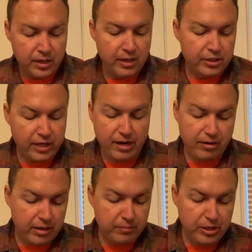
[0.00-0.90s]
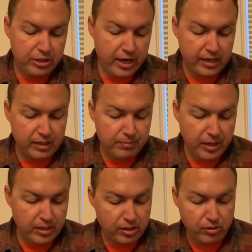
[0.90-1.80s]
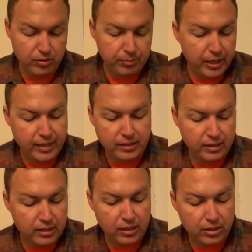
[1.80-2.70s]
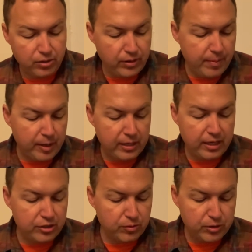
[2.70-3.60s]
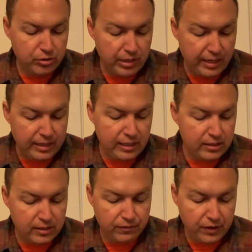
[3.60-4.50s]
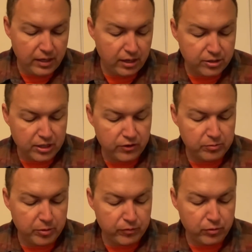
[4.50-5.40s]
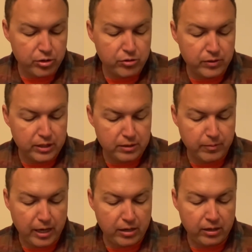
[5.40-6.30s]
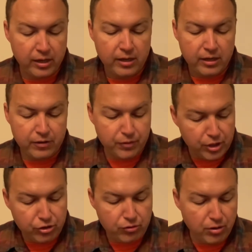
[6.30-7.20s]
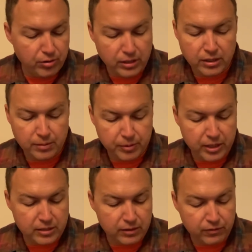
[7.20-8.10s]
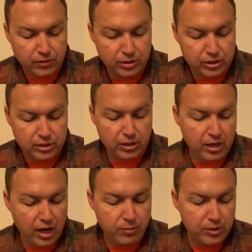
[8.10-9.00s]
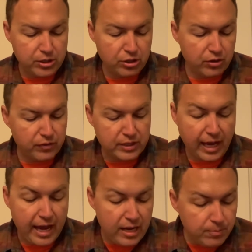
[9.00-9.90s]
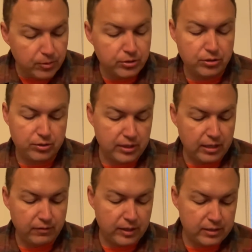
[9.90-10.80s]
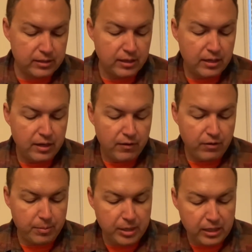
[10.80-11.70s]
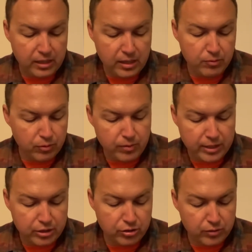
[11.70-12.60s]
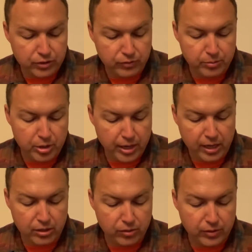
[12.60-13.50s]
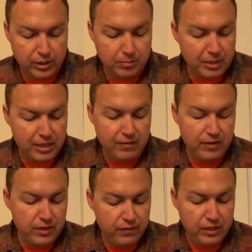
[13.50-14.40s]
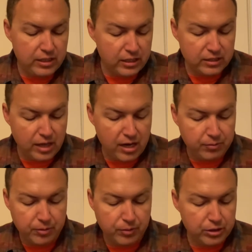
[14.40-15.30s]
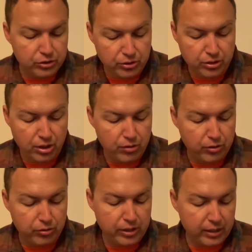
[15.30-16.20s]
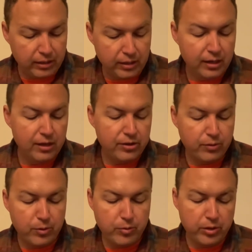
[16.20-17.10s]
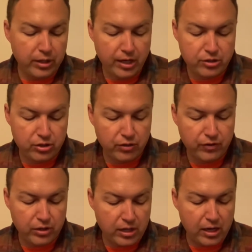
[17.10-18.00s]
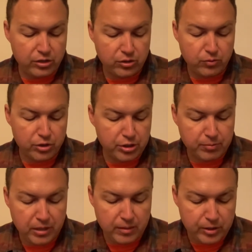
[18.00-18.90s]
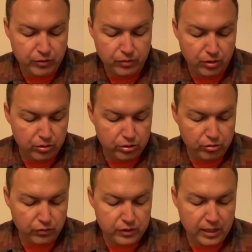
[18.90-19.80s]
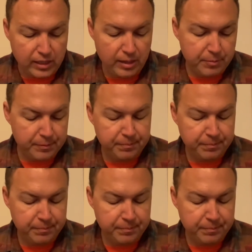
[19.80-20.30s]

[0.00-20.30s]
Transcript: Shadrach, Meshach, and Abednego replied to the king, O Nebuchadnezzar, we do not need to defend ourselves before you in this manner. If we are thrown into the blazing furnace, the God we serve is able to save us from it, and he will rescue us from your hand, O king. But even if he does not, we want you to know, O king, that we will not serve your gods or worship the image of gold you have set up.